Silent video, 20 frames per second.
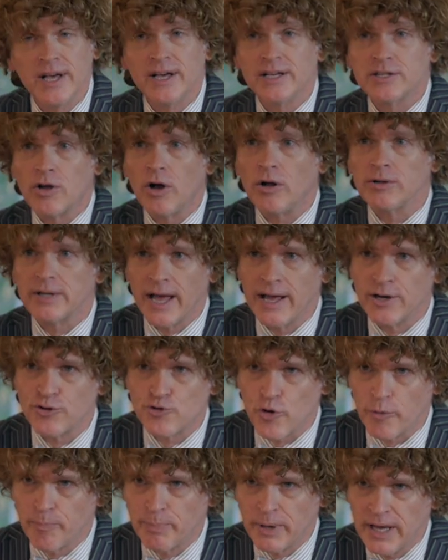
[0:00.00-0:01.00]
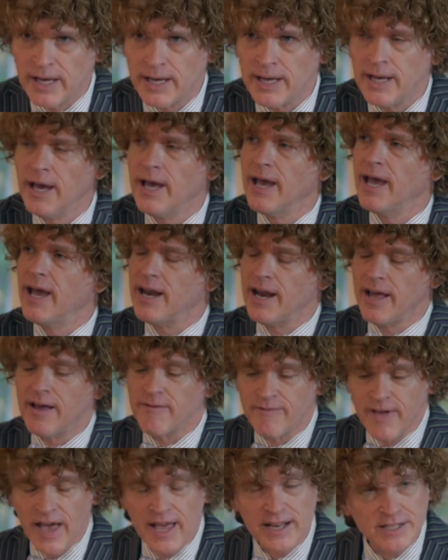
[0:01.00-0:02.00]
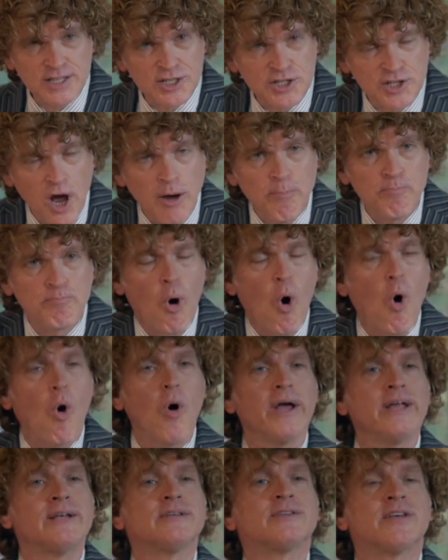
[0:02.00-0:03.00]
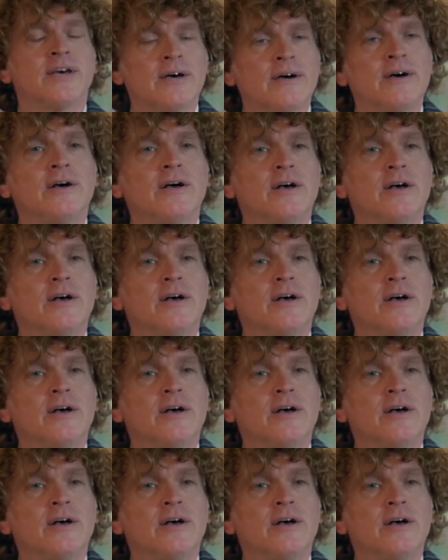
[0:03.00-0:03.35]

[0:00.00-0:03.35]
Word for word: it's called entropy and at, at some point